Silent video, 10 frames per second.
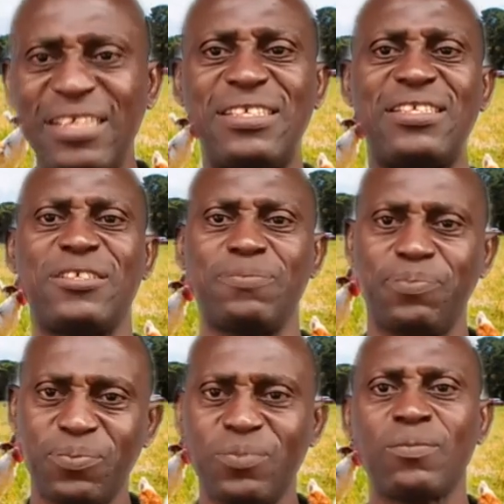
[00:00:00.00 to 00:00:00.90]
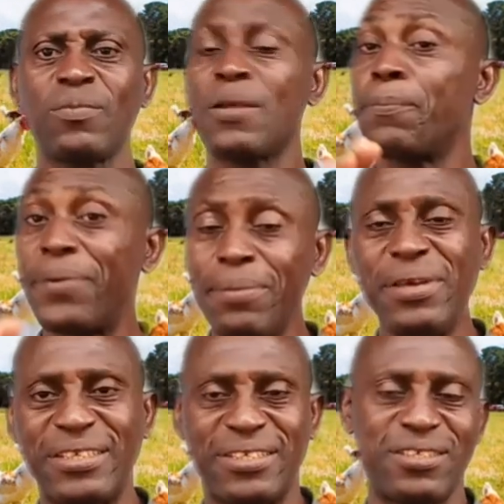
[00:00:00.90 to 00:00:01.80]
is
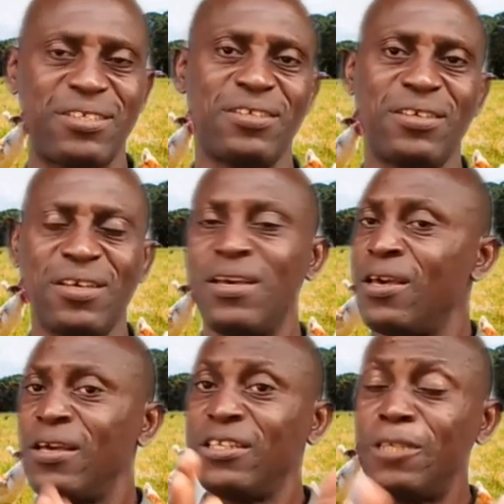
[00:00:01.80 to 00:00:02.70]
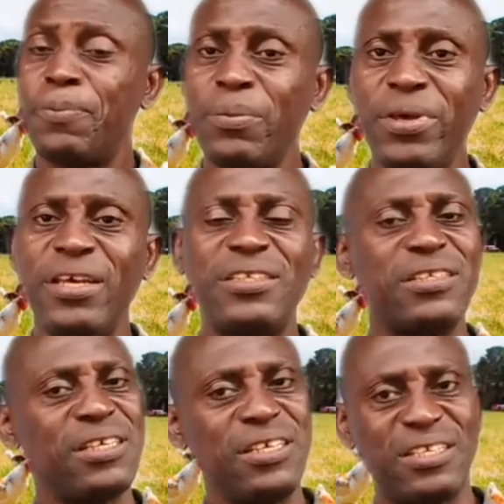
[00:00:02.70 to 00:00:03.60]
premise. This
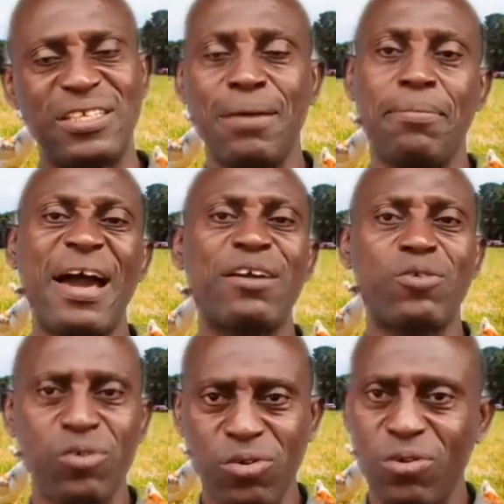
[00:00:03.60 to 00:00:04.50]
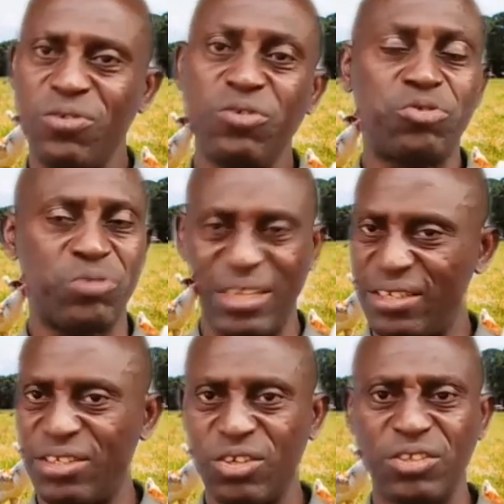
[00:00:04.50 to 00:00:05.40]
premise is a
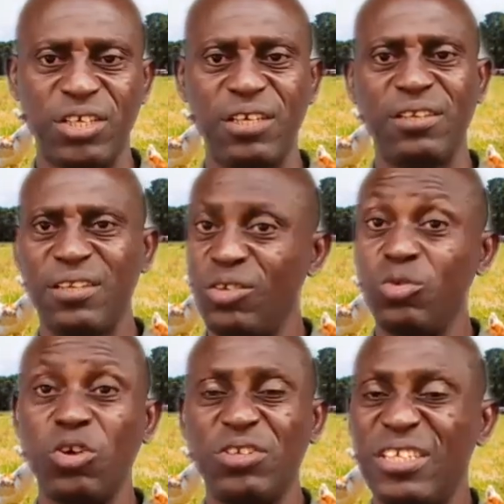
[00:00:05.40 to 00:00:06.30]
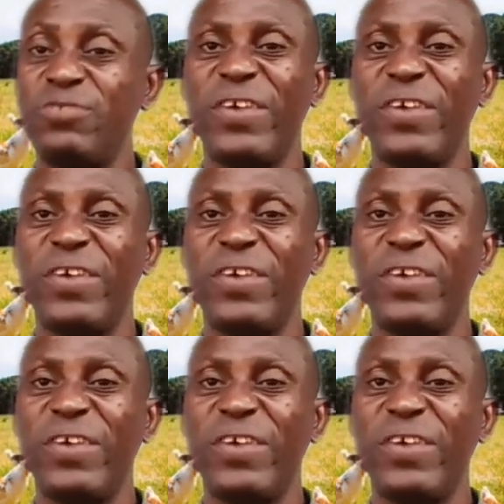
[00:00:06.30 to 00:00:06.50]
micronutrient. It's something you don't, it's